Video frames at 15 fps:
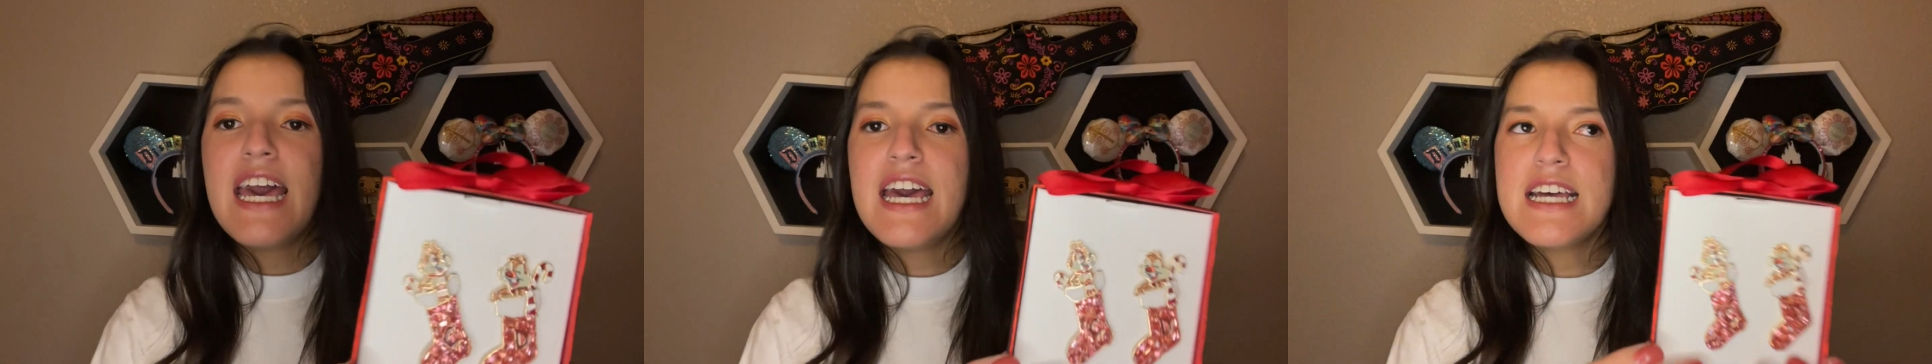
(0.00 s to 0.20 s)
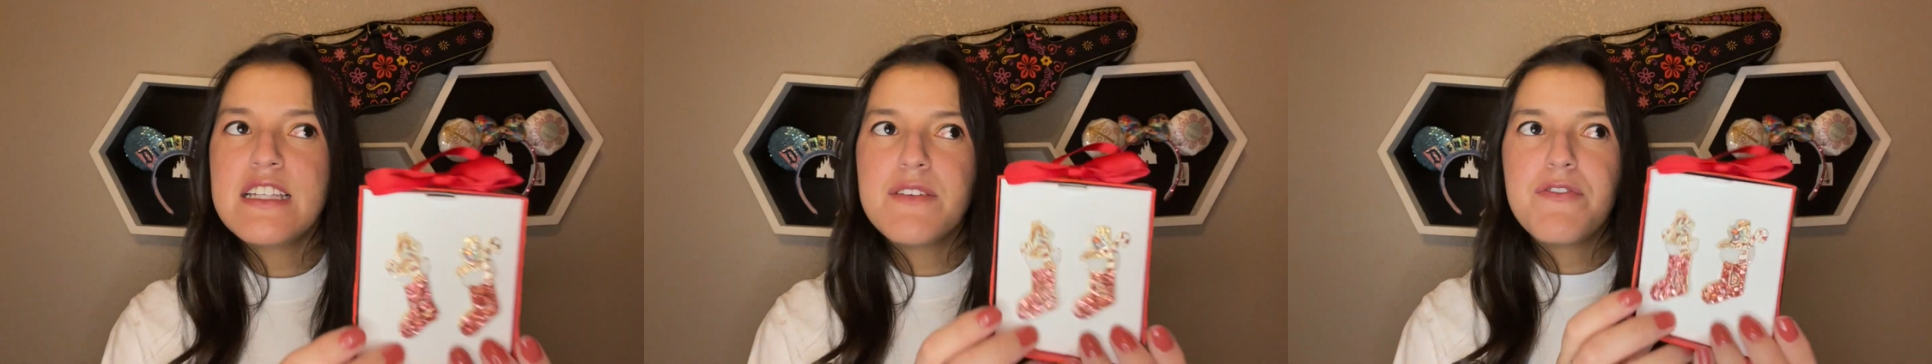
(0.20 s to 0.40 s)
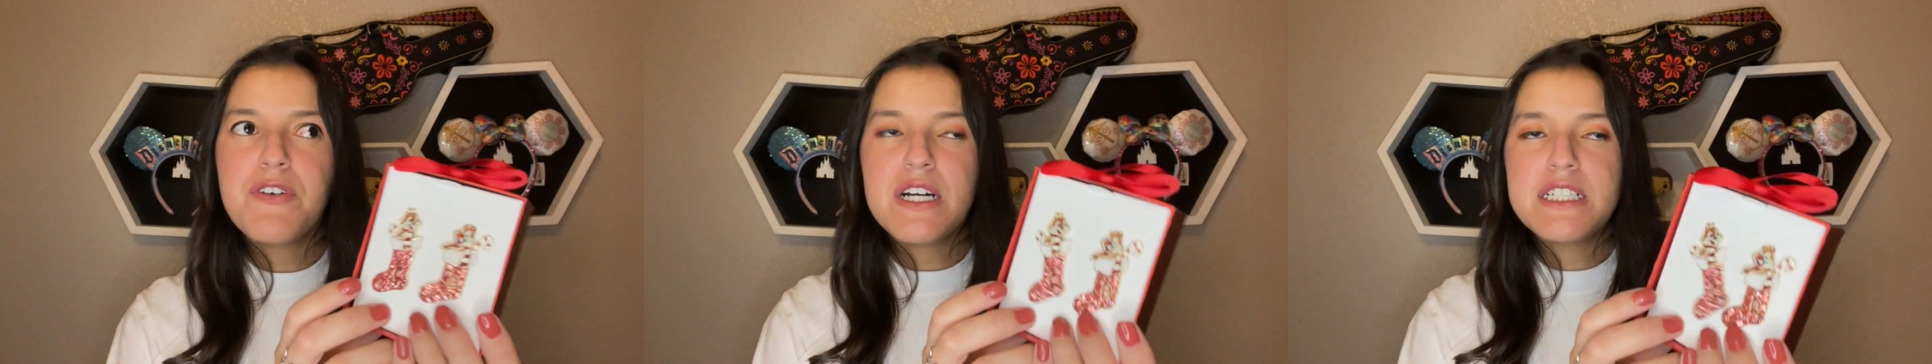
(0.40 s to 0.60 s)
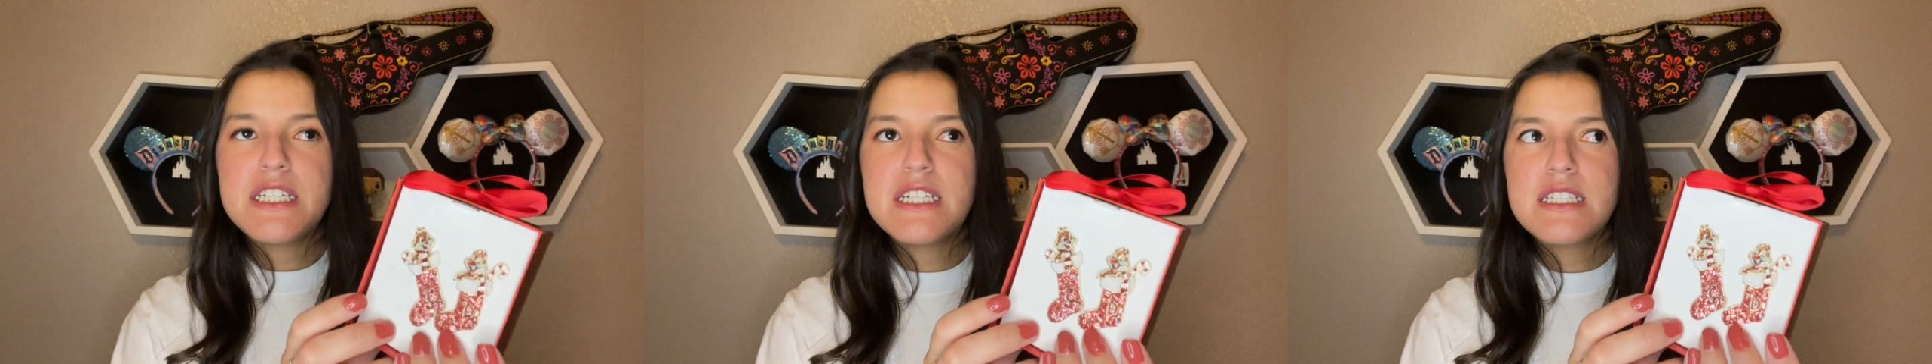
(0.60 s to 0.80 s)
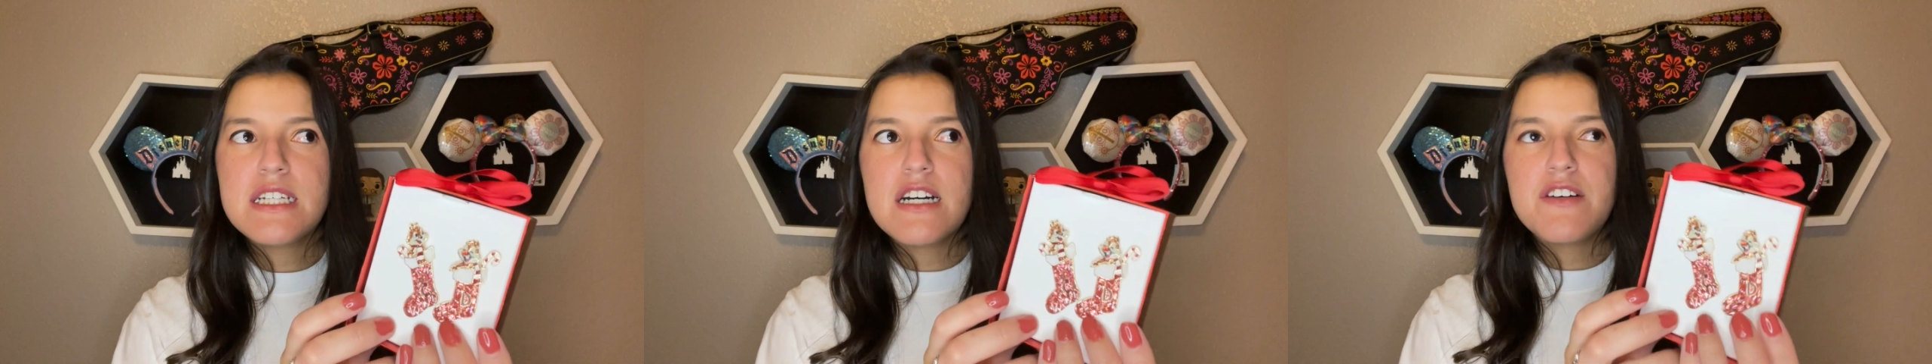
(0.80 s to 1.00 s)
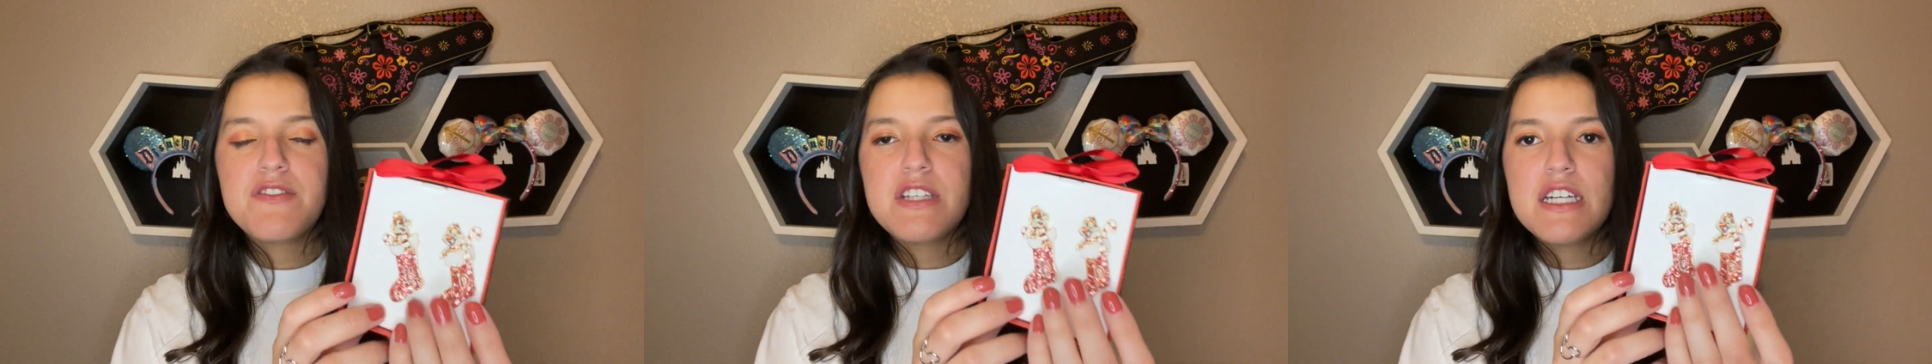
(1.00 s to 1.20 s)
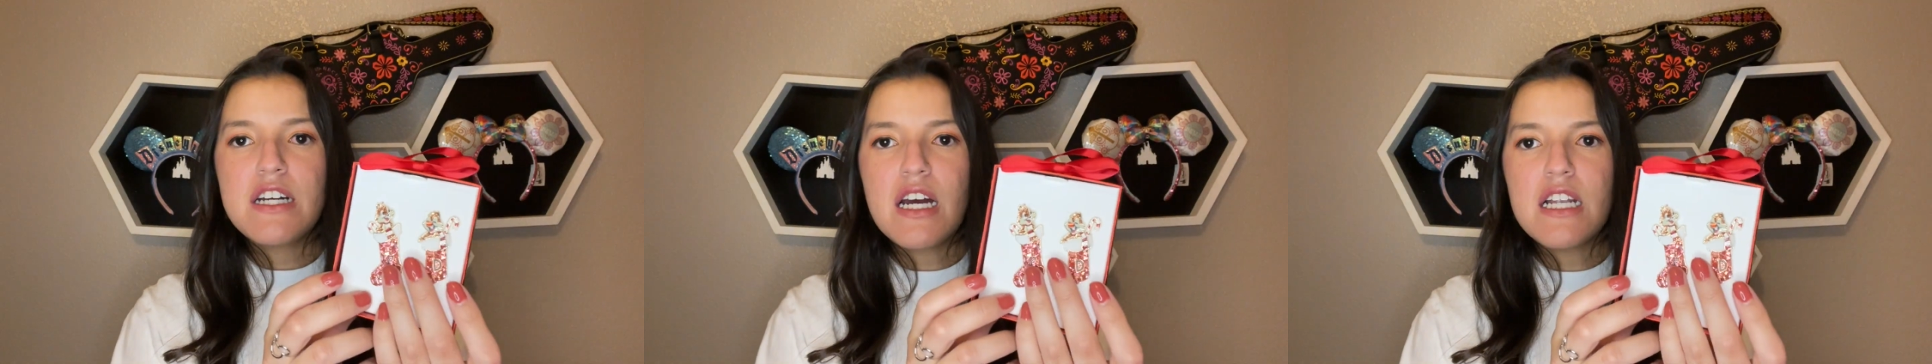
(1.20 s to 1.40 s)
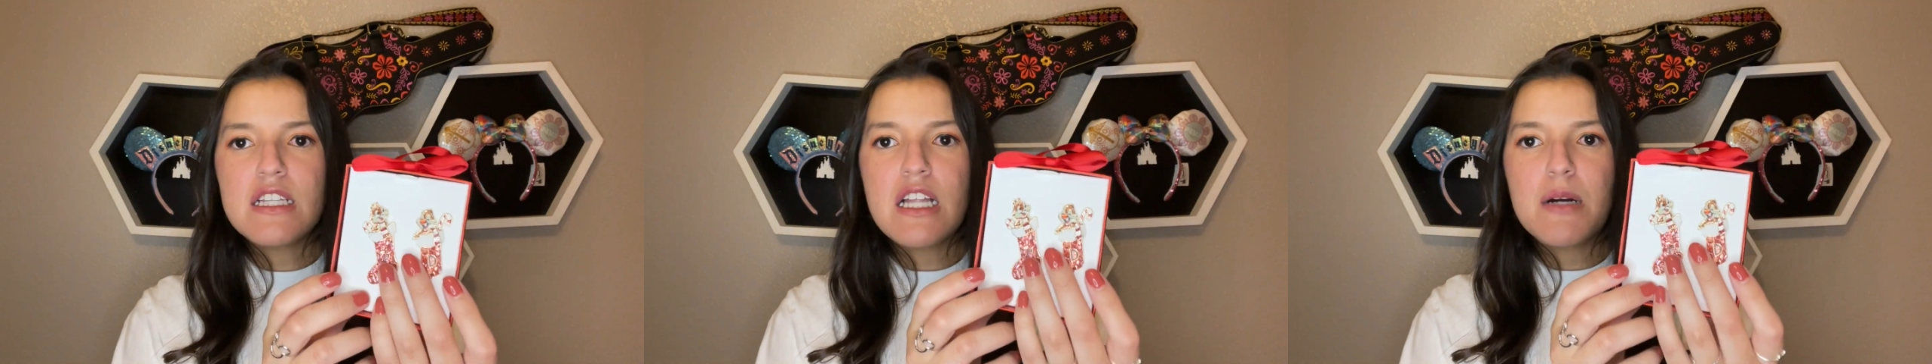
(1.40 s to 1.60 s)
and funny enough, they
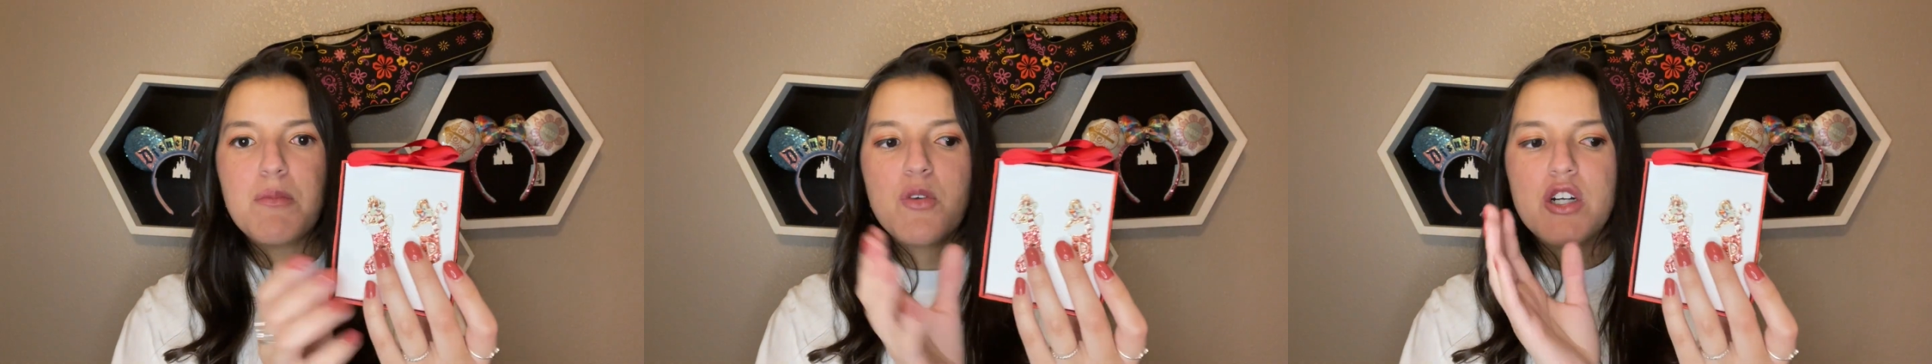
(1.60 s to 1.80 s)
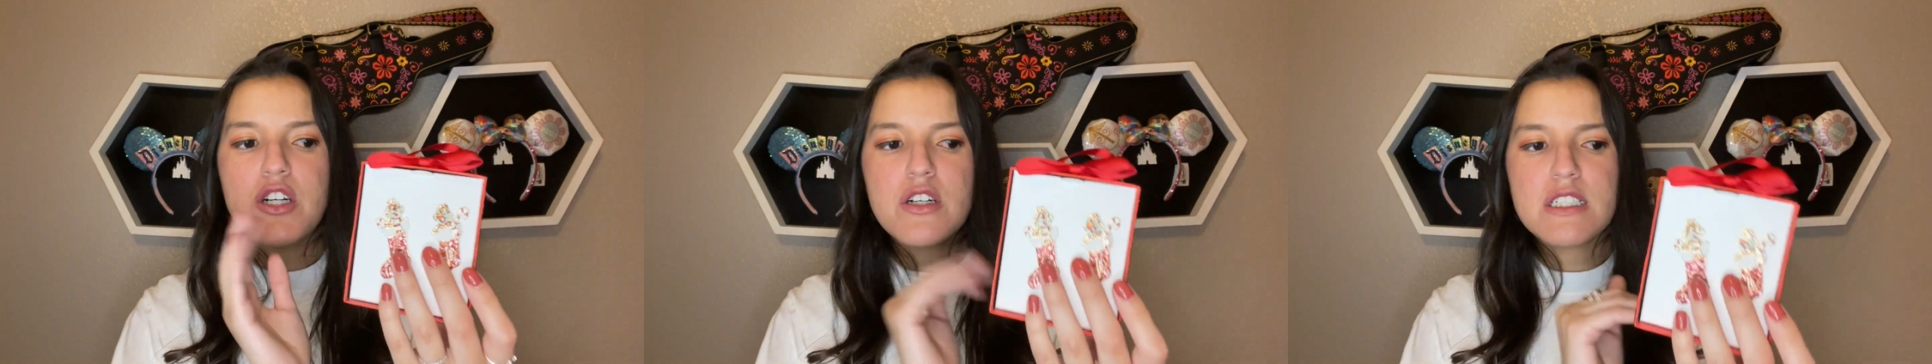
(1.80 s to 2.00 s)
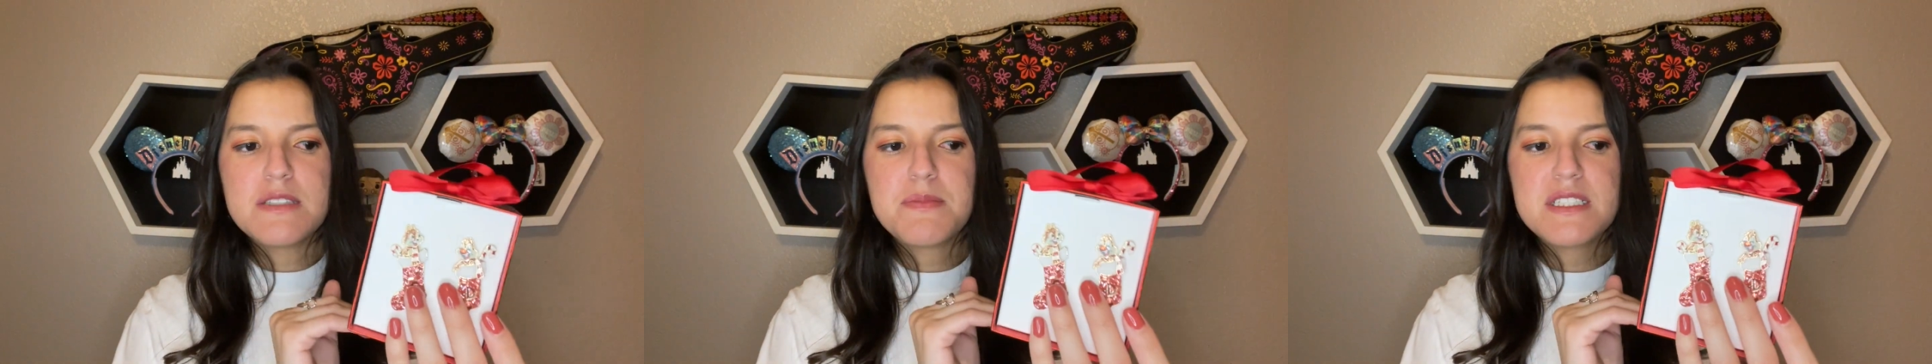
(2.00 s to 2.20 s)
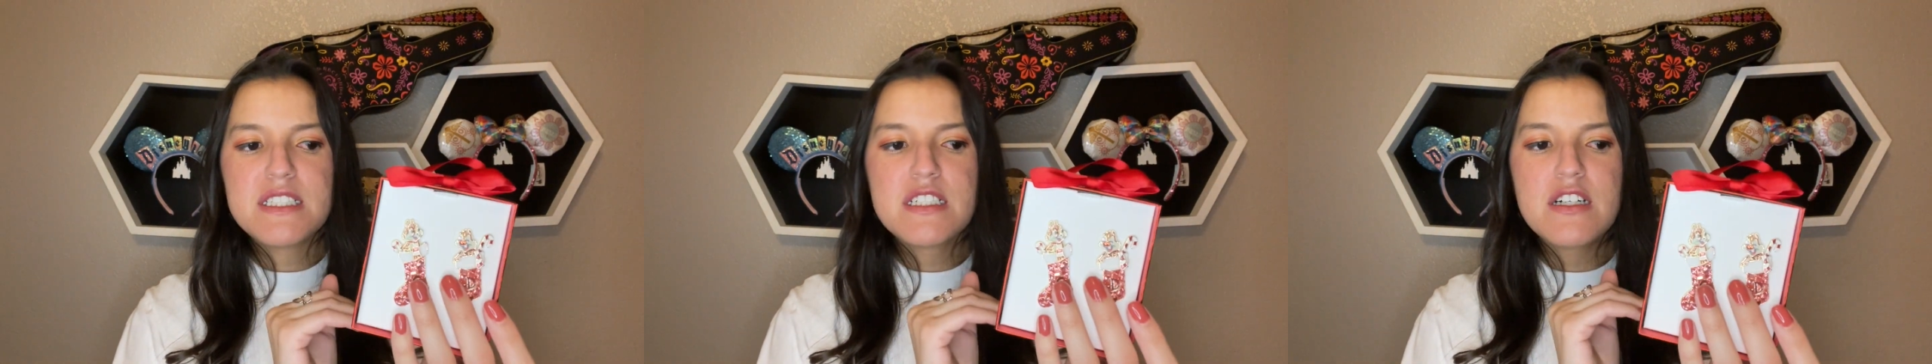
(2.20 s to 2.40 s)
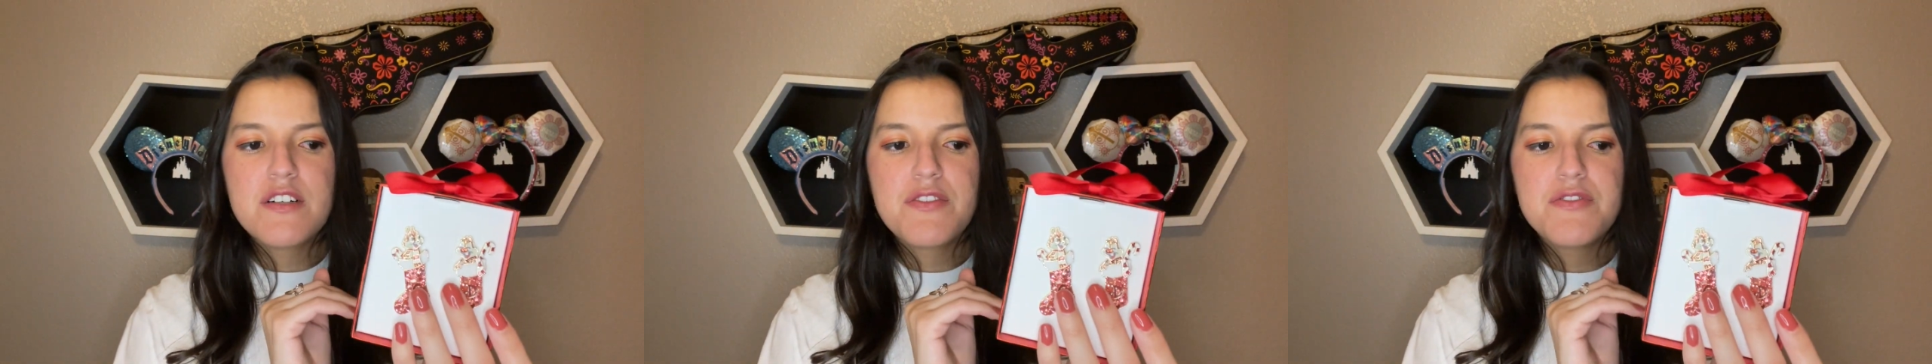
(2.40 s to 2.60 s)
got a lot more Christmas stuff